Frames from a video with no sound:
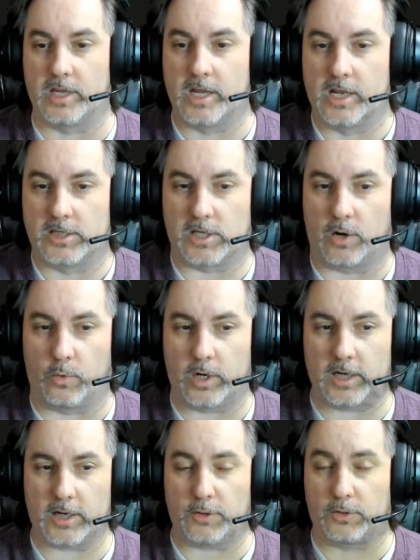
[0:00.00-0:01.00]
So we're going
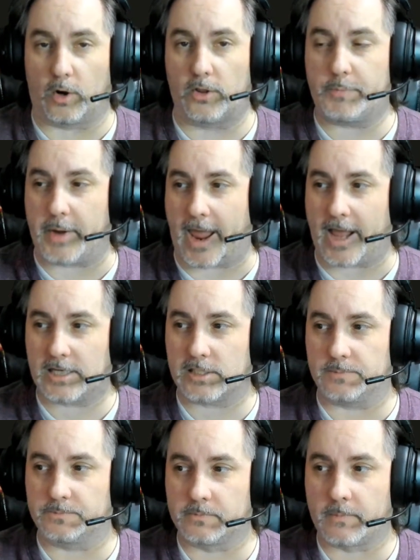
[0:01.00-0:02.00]
to go through all the packs,
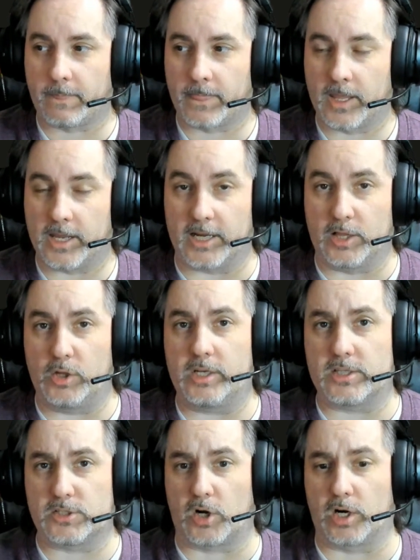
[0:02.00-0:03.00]
including the
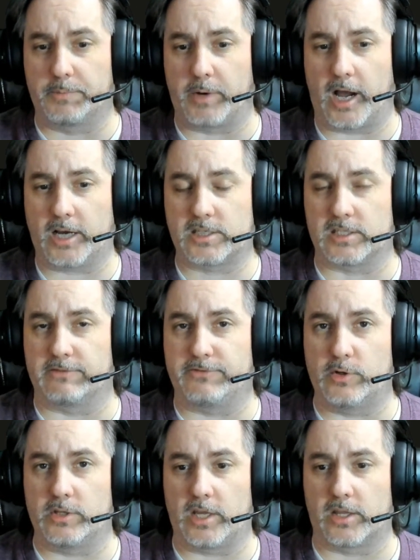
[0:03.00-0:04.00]
starter box and a few of
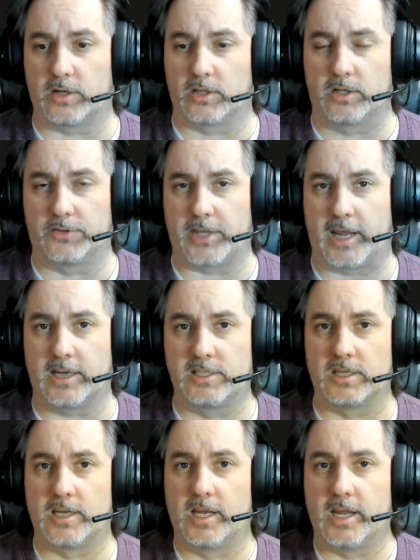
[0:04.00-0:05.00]
the other little things,
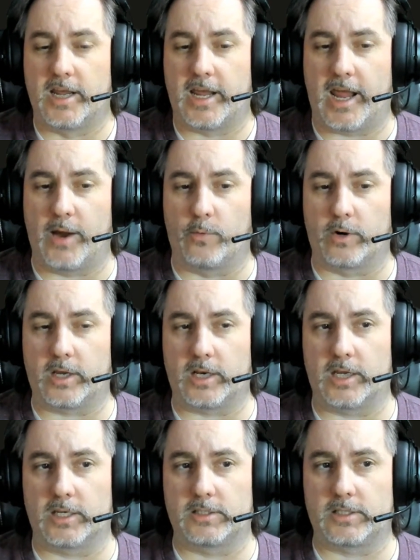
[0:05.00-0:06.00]
and we're
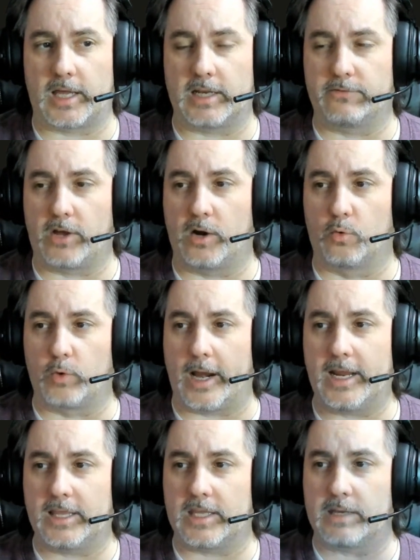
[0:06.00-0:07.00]
going to kind of
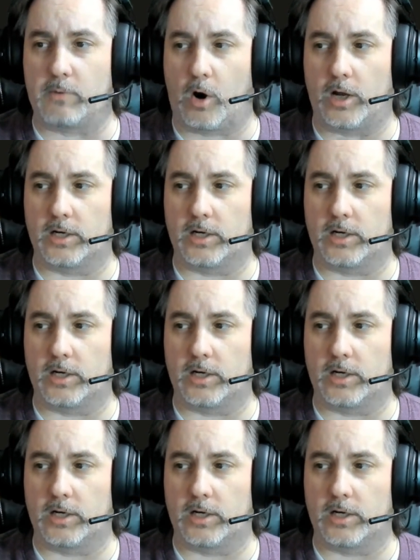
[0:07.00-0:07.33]
rank them on,